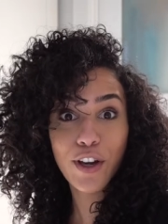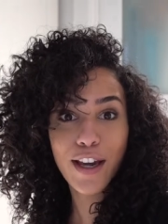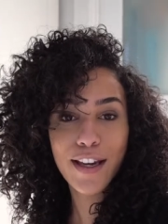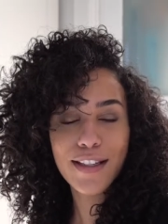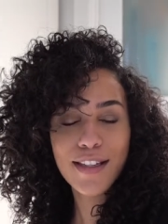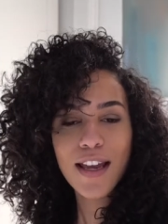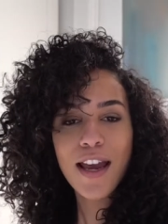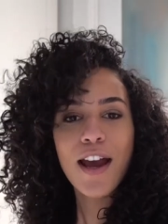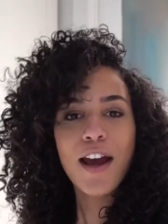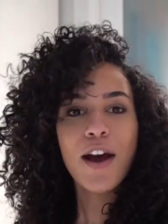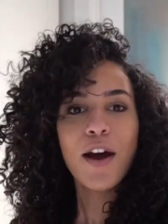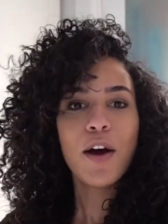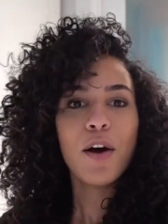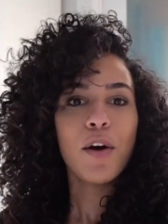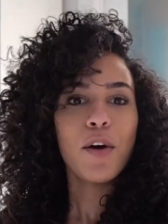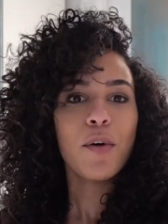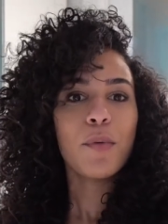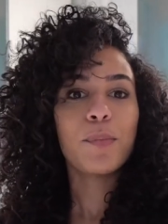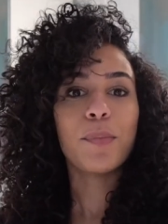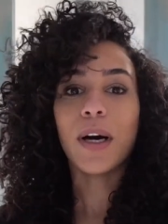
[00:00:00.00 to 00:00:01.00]
guys,
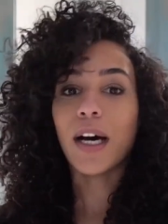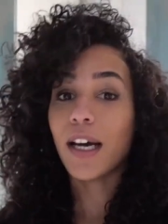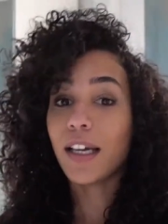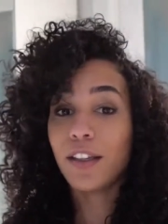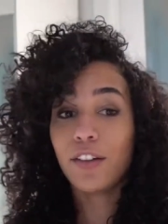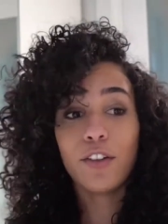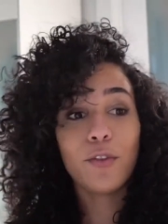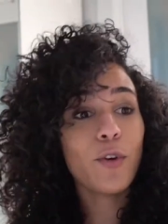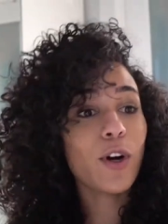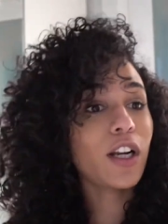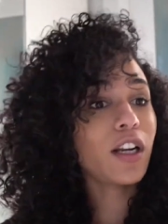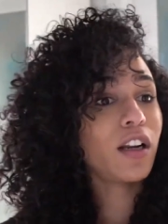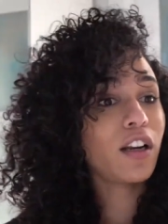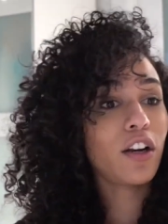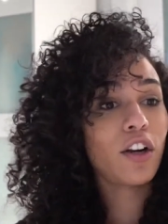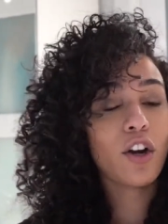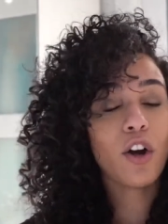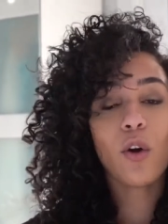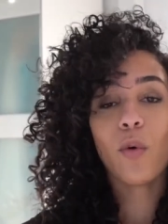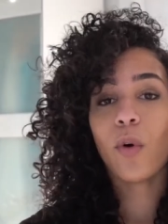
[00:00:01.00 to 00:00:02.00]
but you wanted
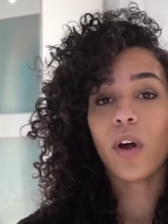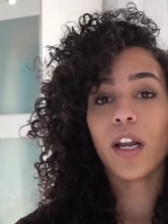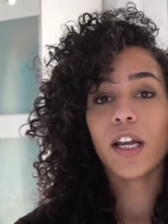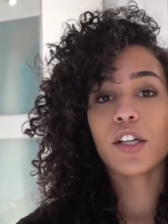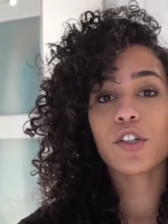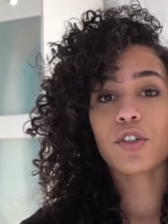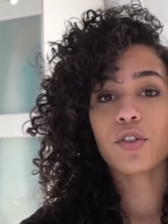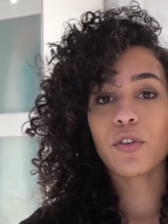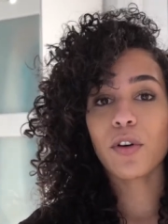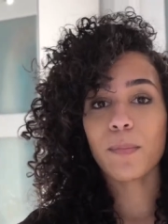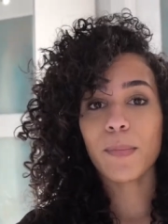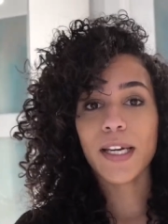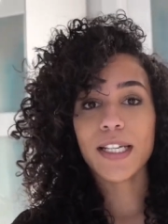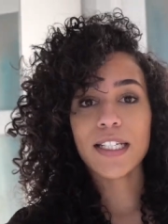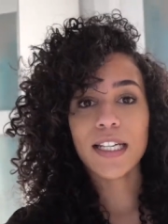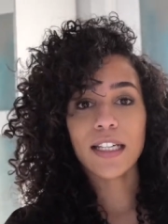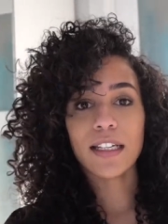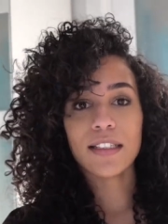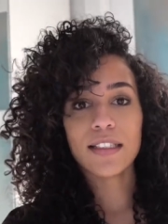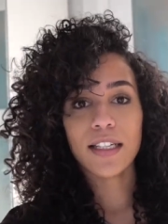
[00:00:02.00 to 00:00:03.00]
to know what I do in my
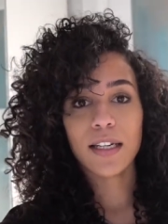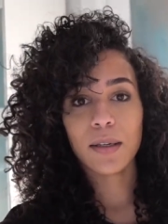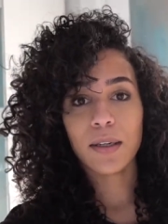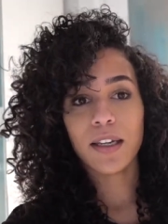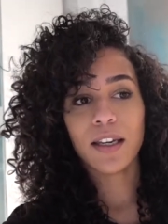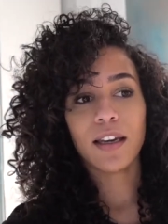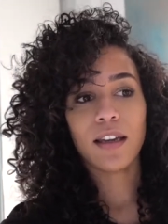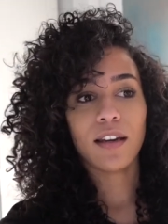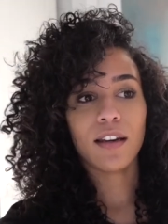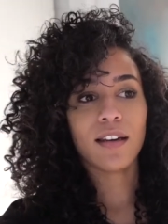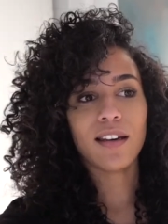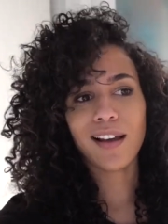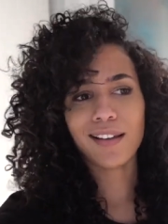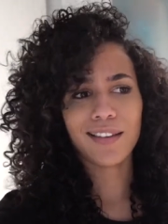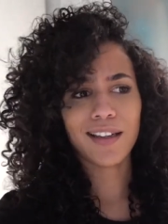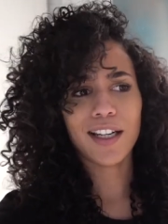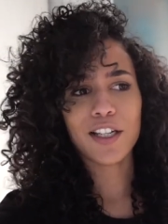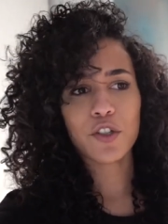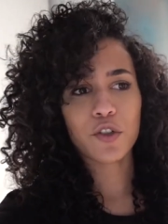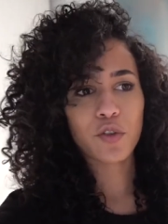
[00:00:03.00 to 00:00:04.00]
day-to-day. Not
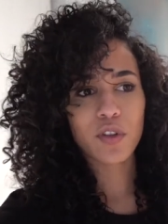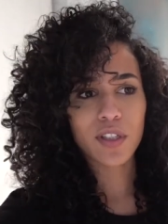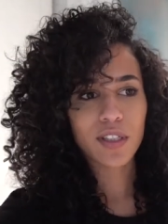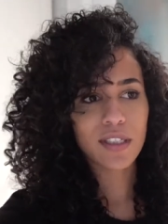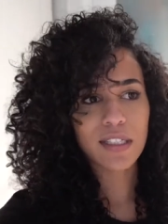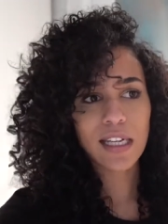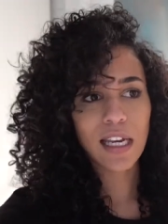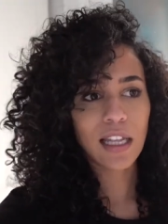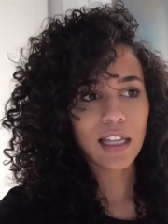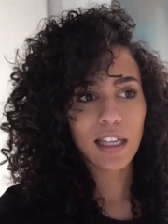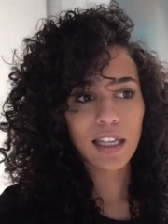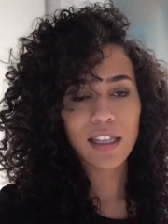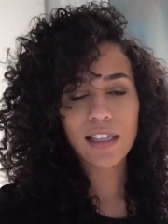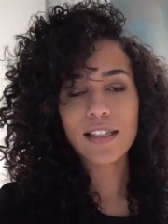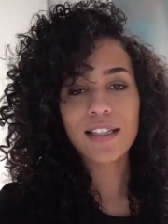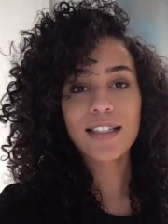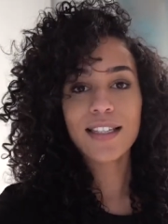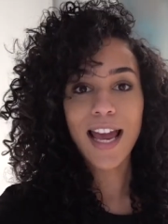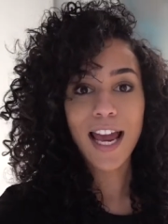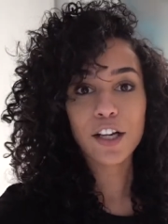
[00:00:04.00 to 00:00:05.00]
that I do this daily.
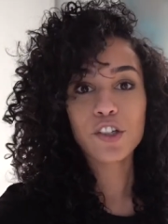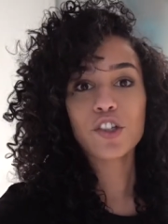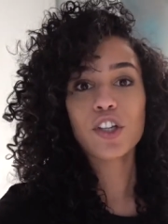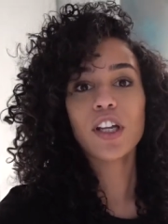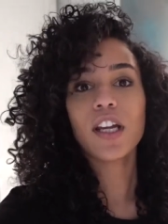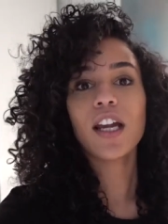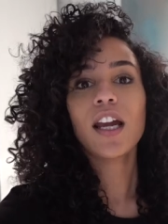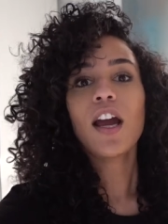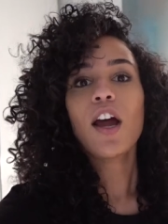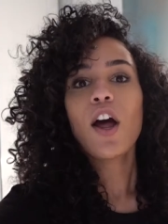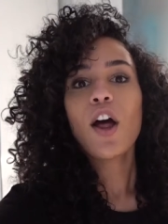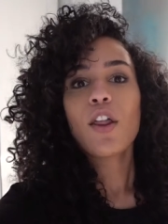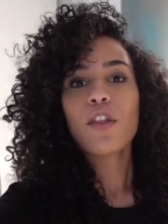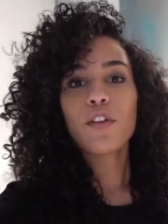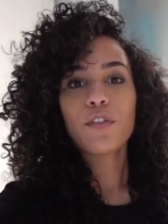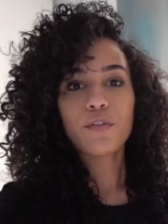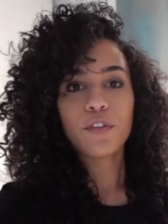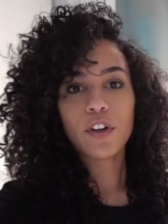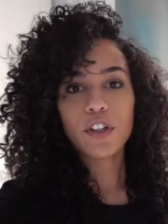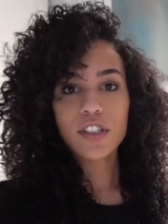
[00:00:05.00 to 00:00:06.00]
This is actually
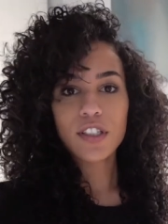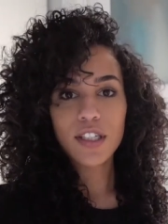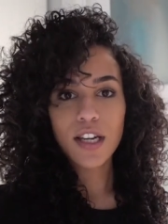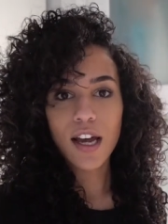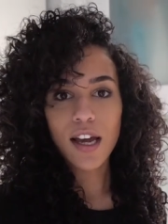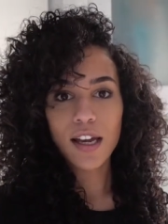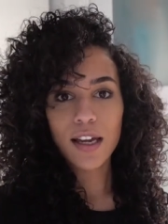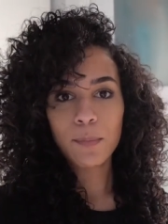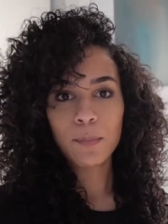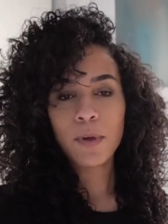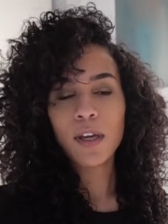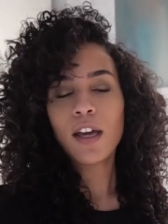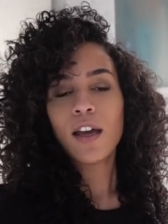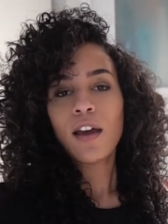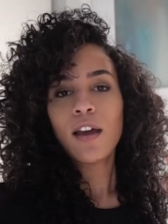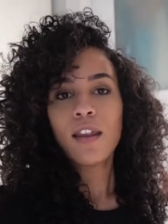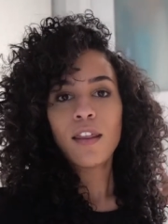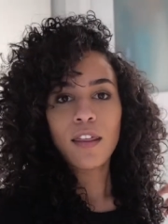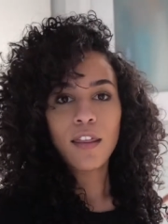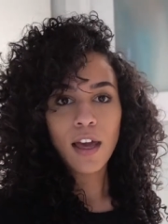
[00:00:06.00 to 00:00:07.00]
the first time
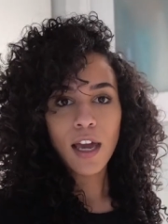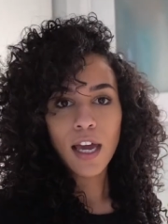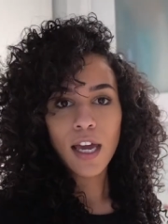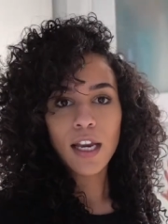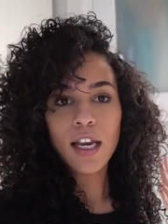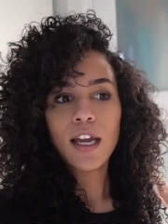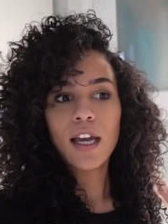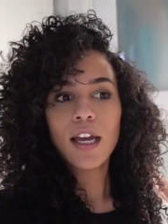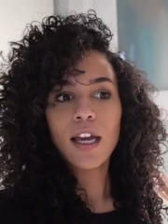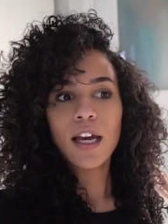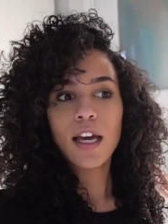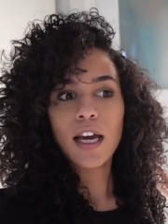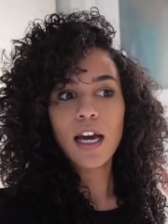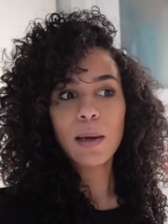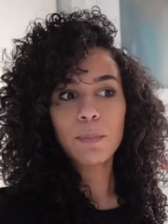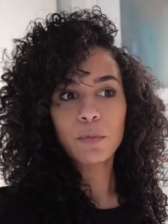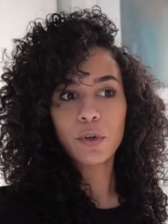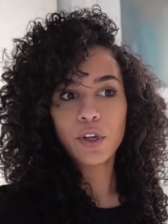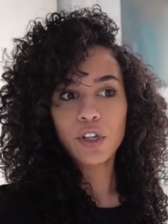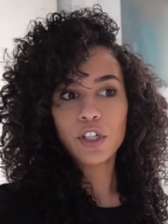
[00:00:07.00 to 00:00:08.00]
that
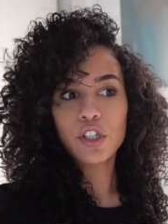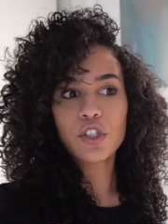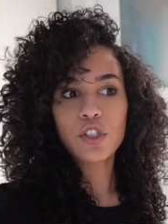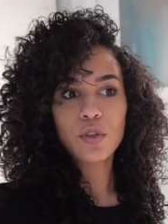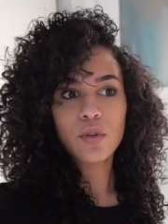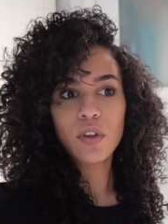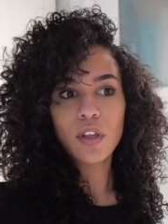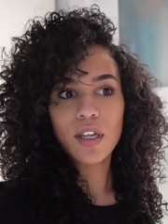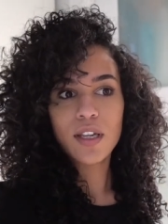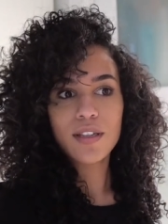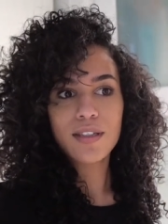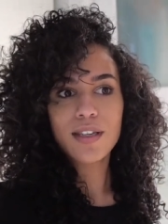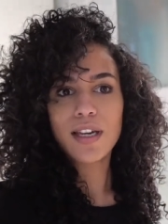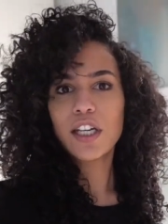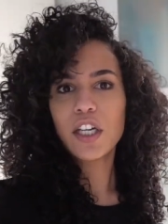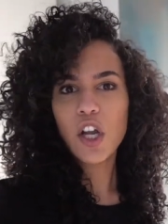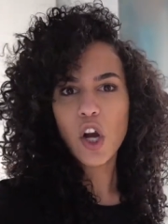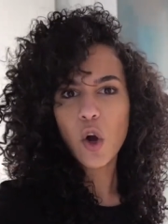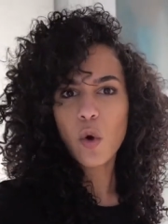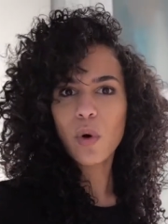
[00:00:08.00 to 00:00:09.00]
I'm gonna do this. I
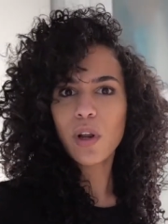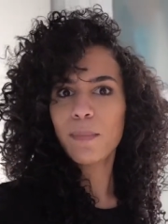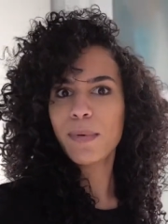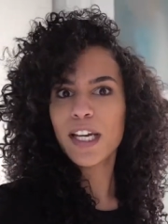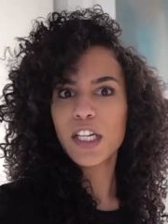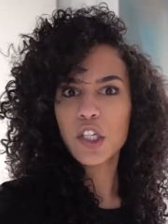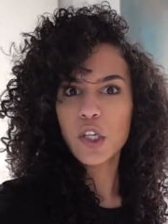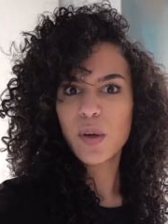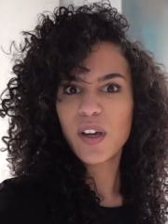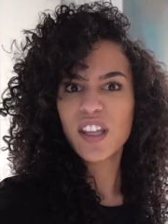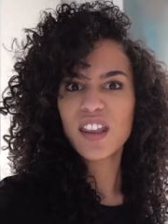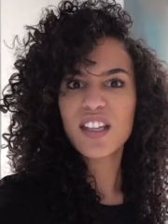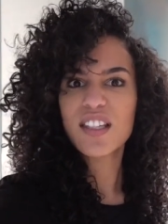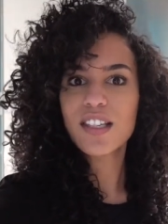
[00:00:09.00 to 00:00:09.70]
know, what am I doing? The